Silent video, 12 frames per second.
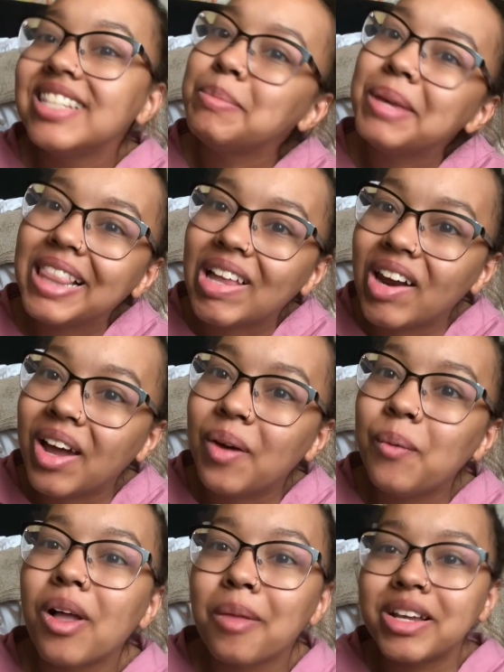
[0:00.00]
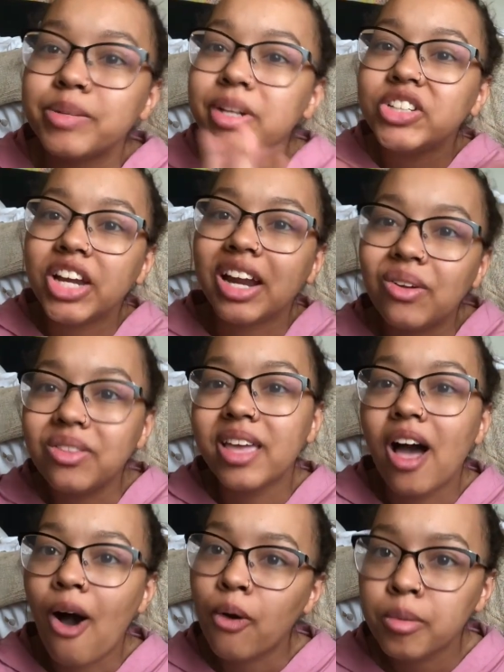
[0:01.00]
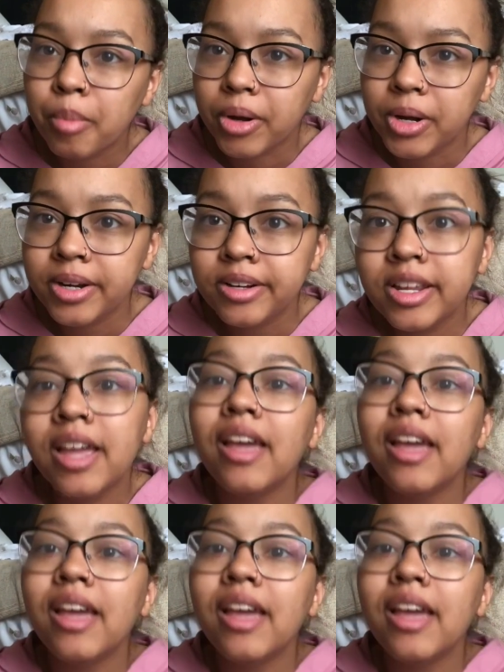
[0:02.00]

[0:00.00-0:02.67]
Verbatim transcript: it's me, Alana. Welcome back to my channel, The Awkward Book Nerd.